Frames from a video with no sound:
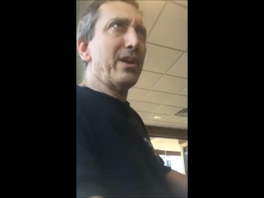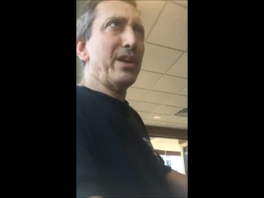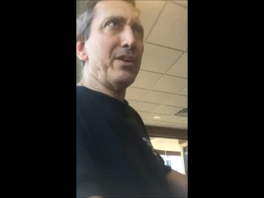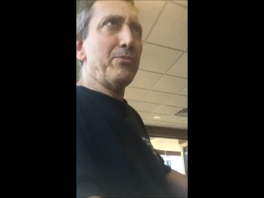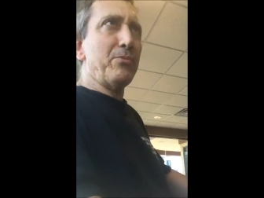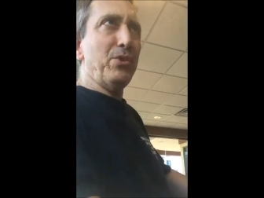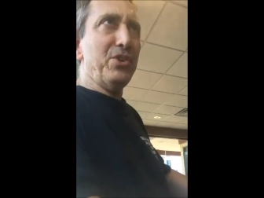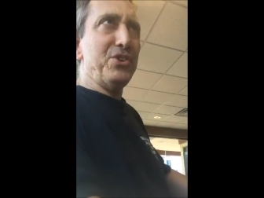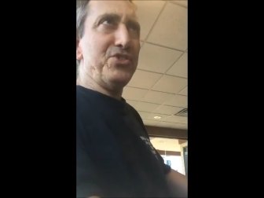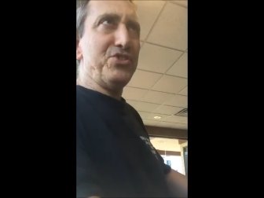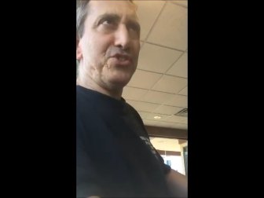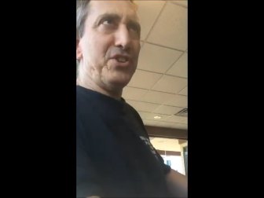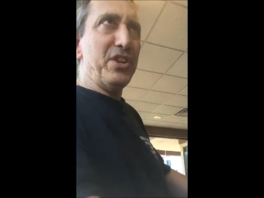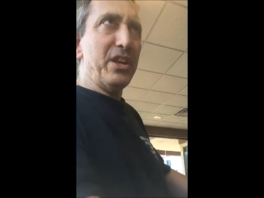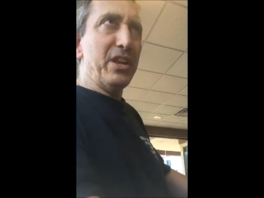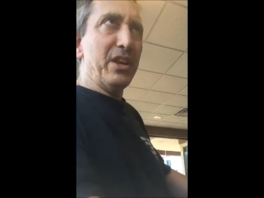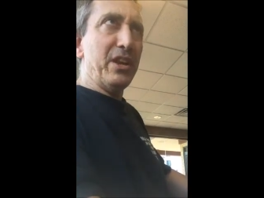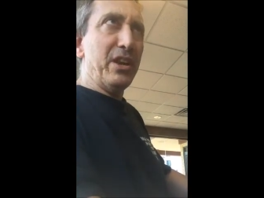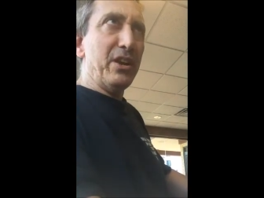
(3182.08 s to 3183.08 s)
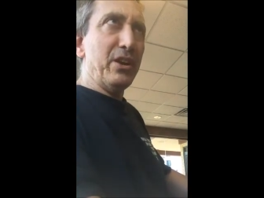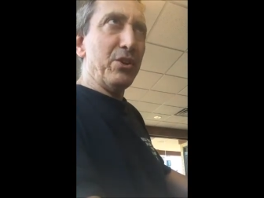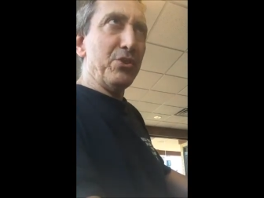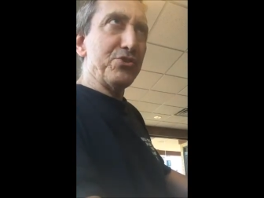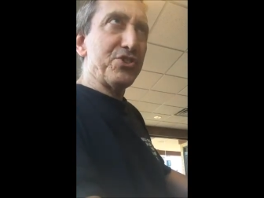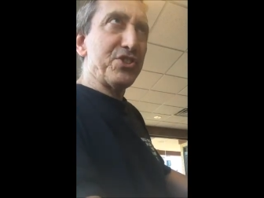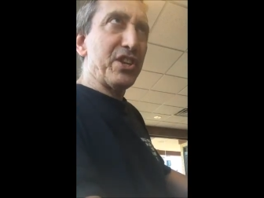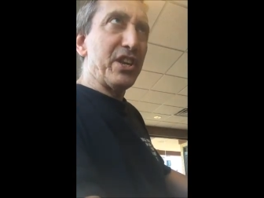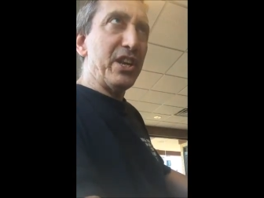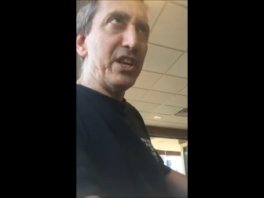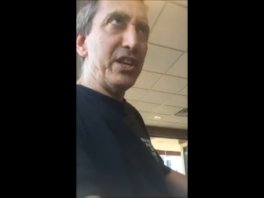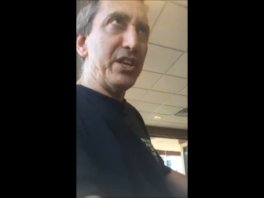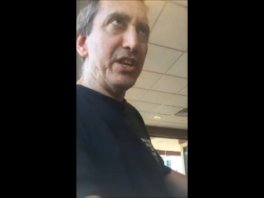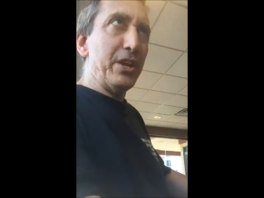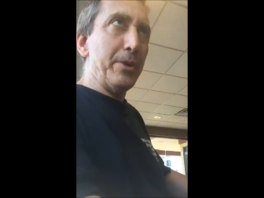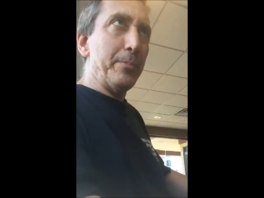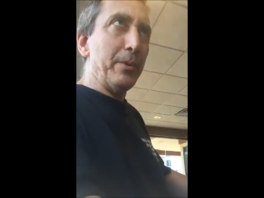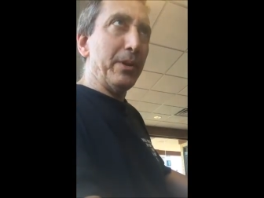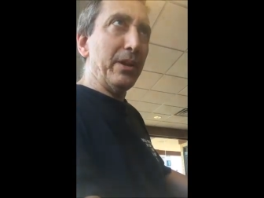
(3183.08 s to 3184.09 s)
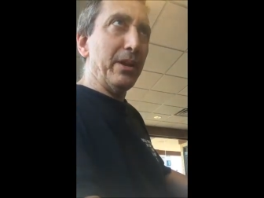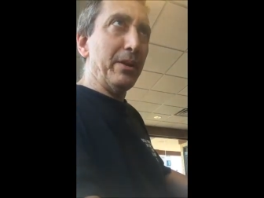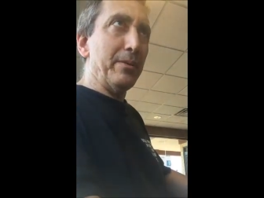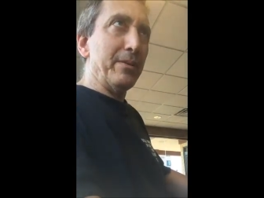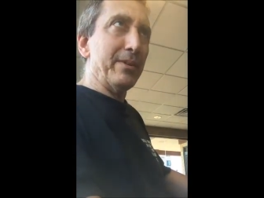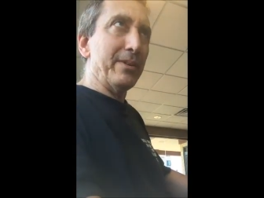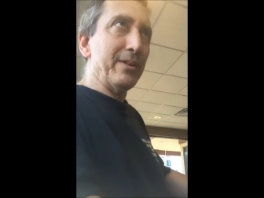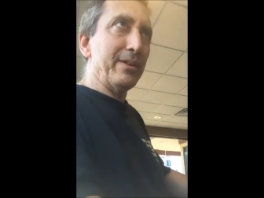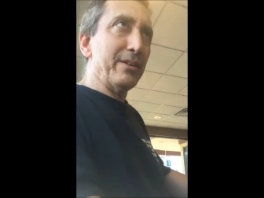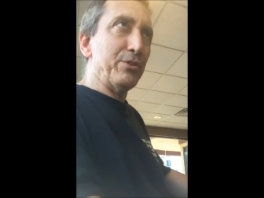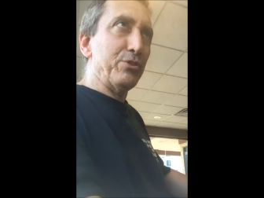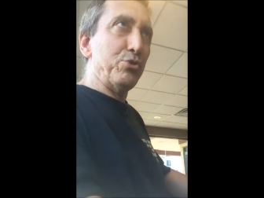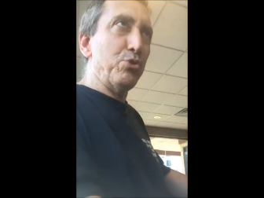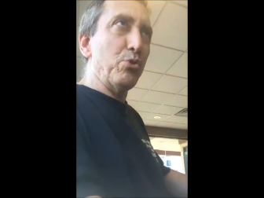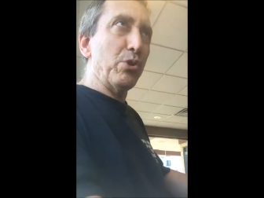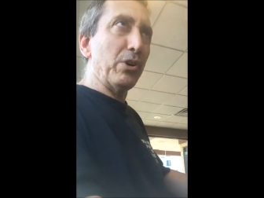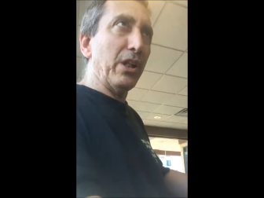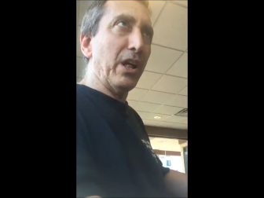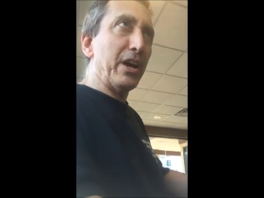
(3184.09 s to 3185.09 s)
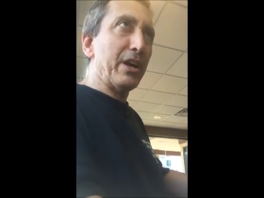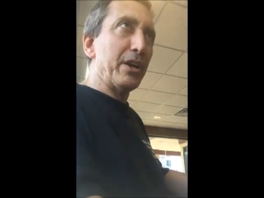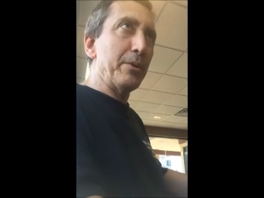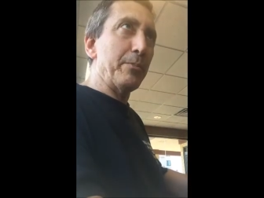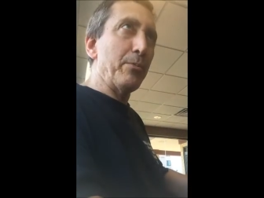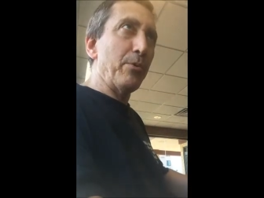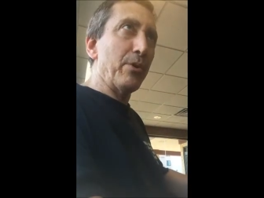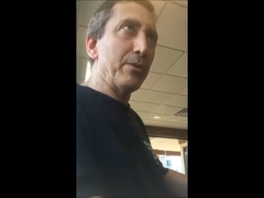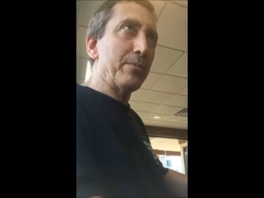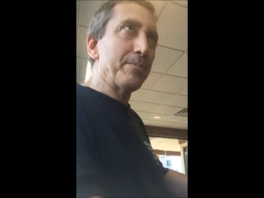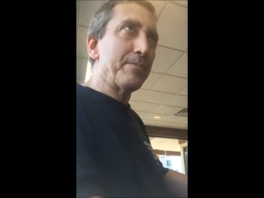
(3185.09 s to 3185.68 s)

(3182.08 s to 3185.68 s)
can't really sneak in and go skinny dipping at well, 2 o'clock in the morning.